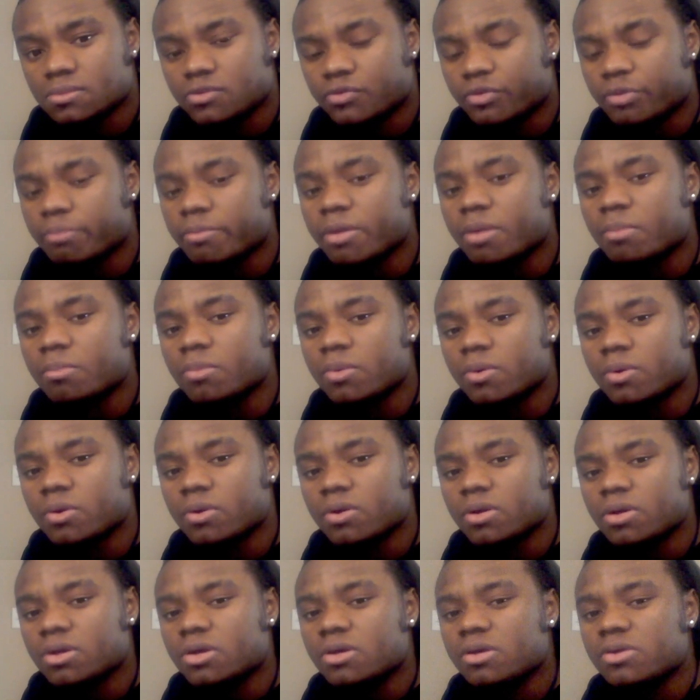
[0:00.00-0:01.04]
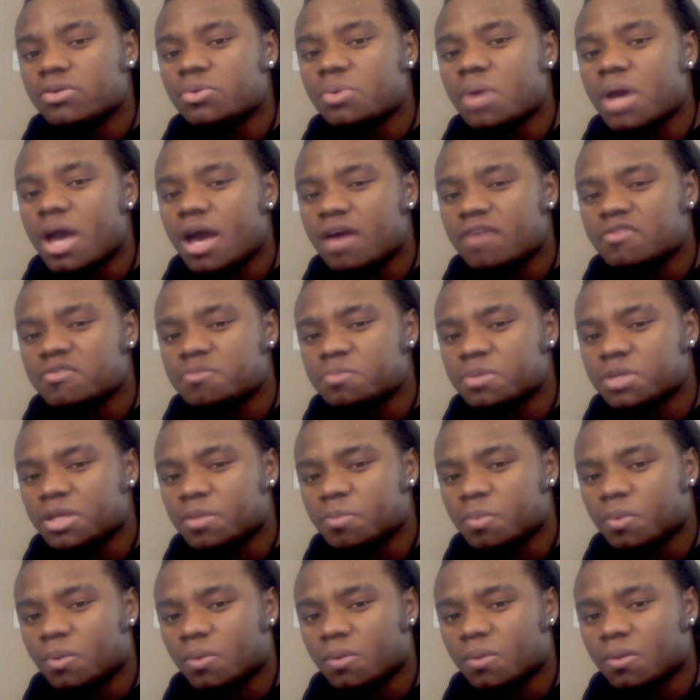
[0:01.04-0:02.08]
Remember, you have
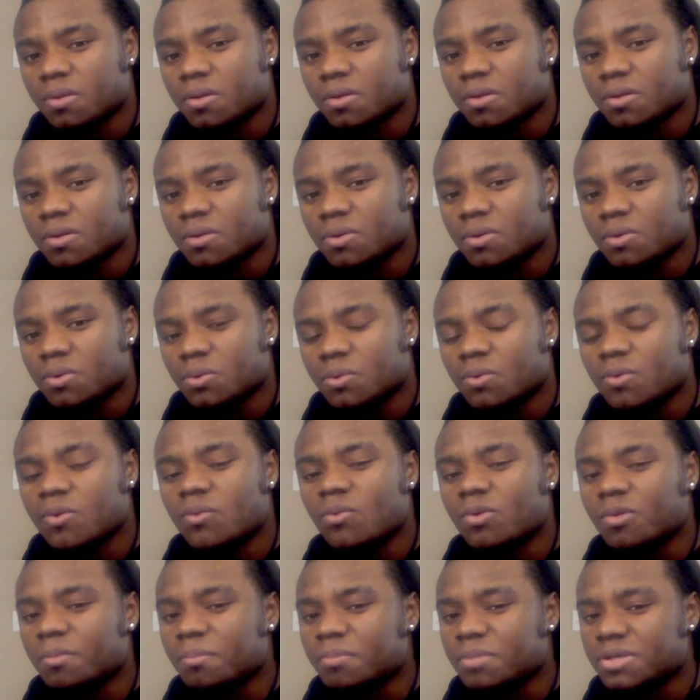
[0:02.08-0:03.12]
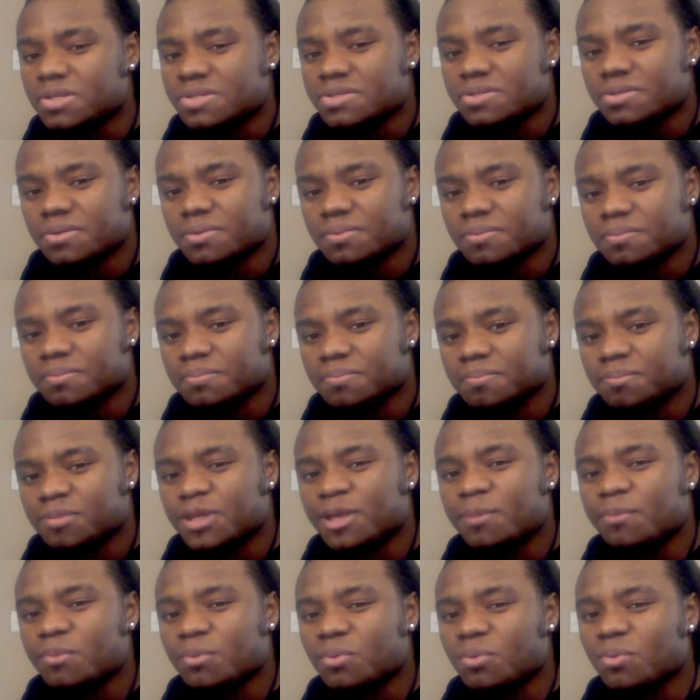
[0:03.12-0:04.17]
people who will miss you,
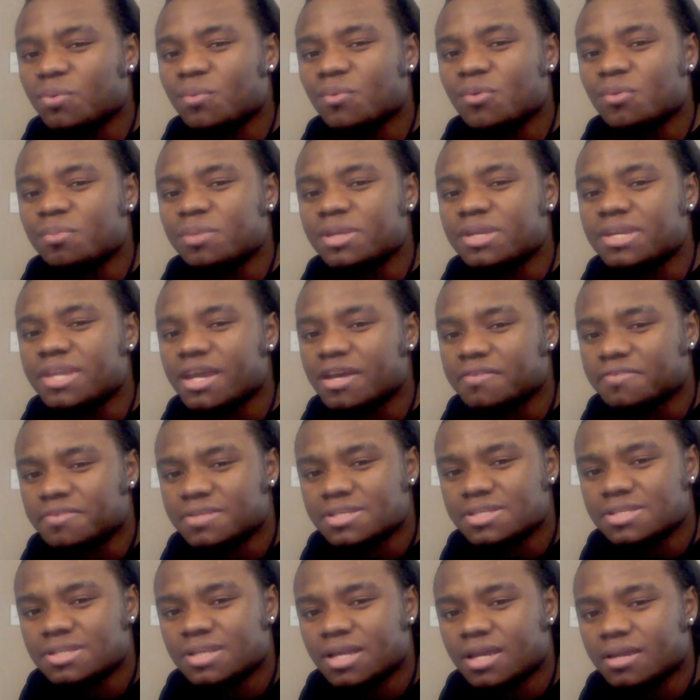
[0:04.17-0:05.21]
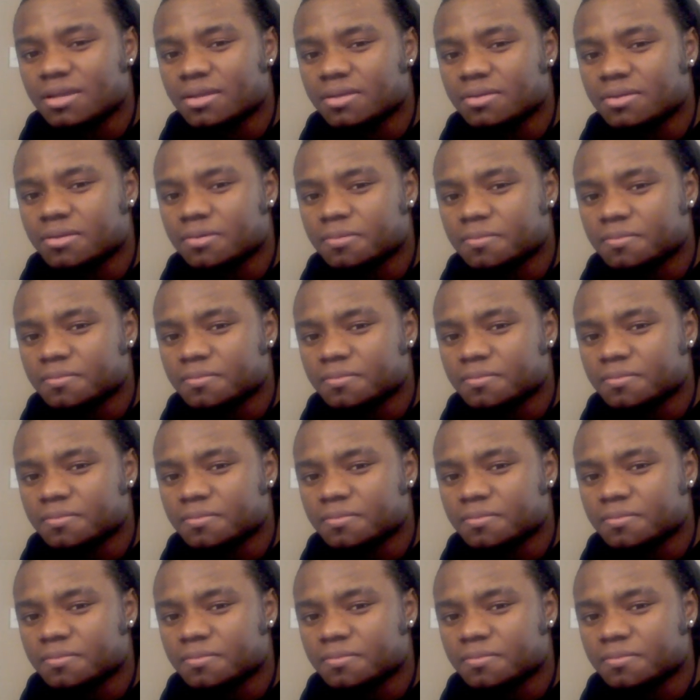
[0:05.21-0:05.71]
people who will be devastated.